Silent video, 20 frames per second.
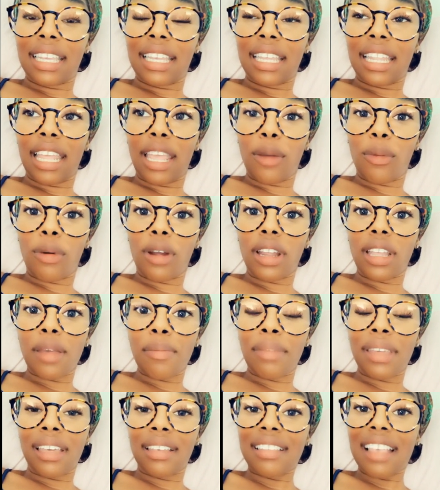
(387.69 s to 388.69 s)
It ain't
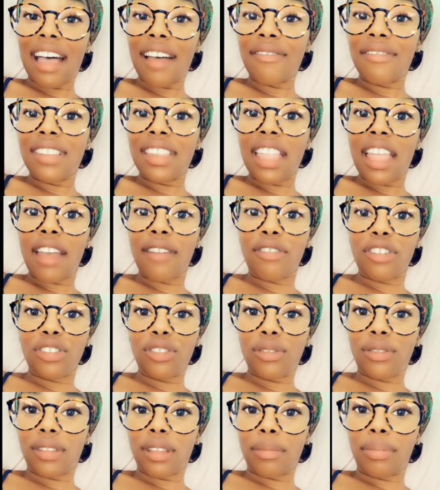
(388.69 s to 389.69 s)
working because I've never
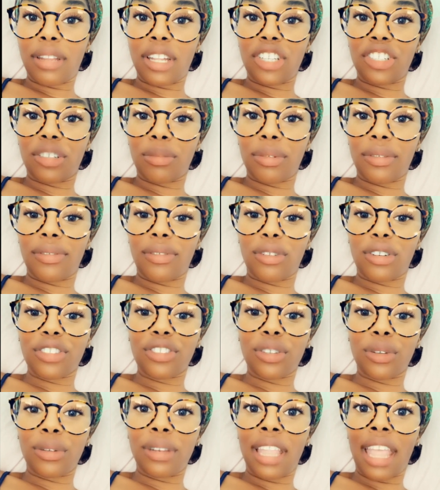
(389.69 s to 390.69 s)
used a plunger before.
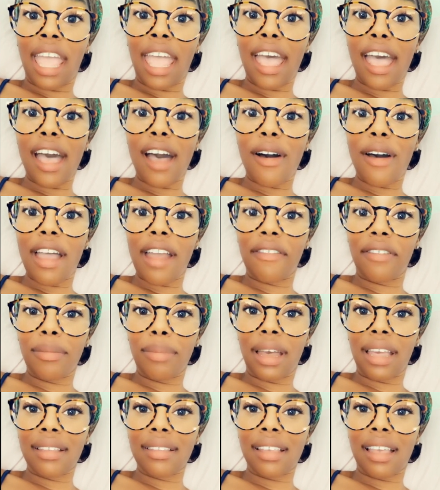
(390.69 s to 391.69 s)
So now
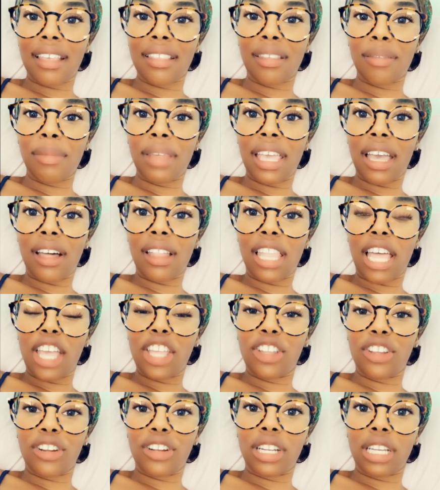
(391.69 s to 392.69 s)
everybody's cussing me out
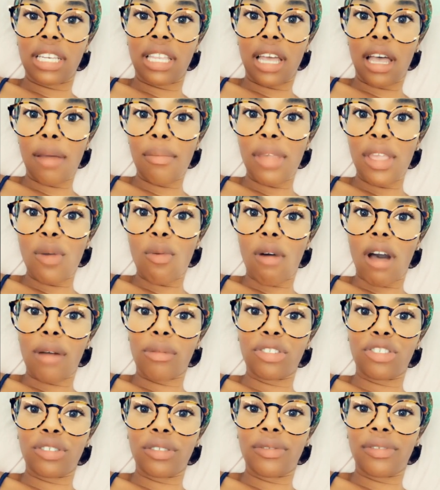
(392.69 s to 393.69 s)
like, you're a dummy. Why
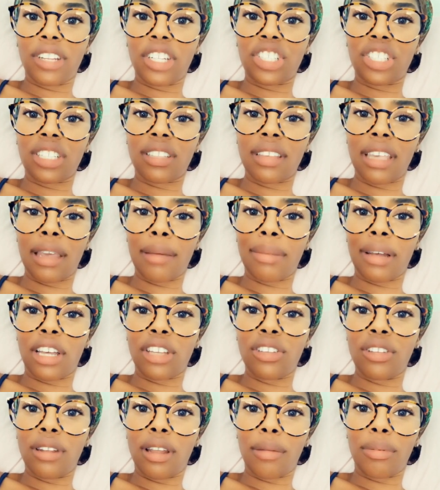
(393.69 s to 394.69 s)
would you flush your
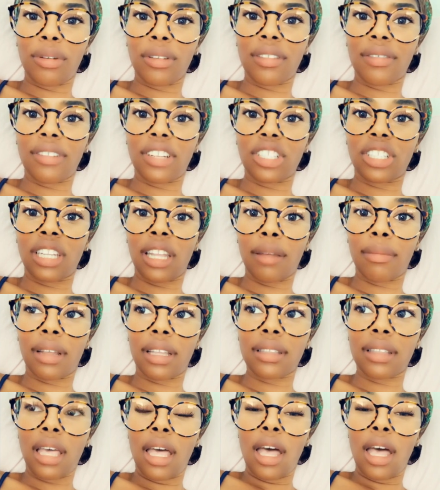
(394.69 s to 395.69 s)
tampon? You're not supposed to flush tampons.